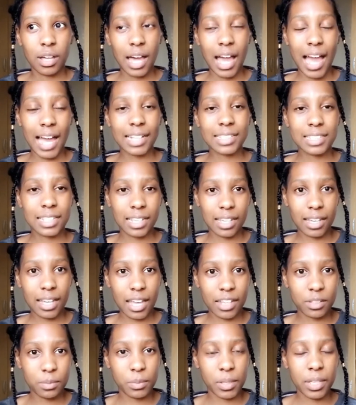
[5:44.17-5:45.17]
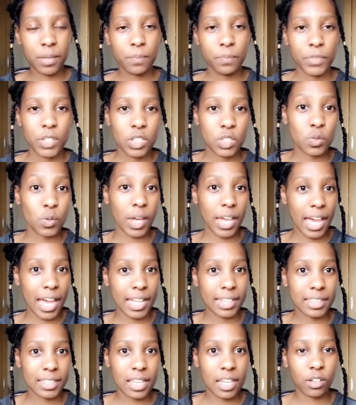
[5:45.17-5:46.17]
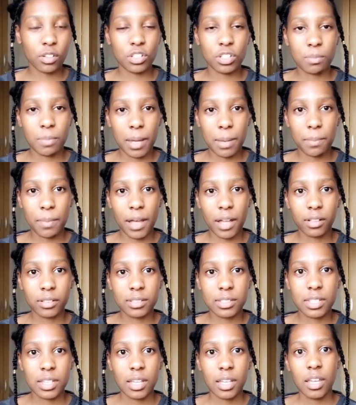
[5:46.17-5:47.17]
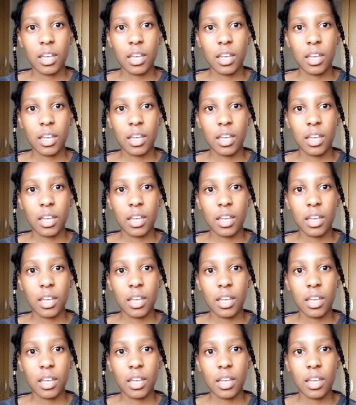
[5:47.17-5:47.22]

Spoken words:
acting academy. So I had that under my belt.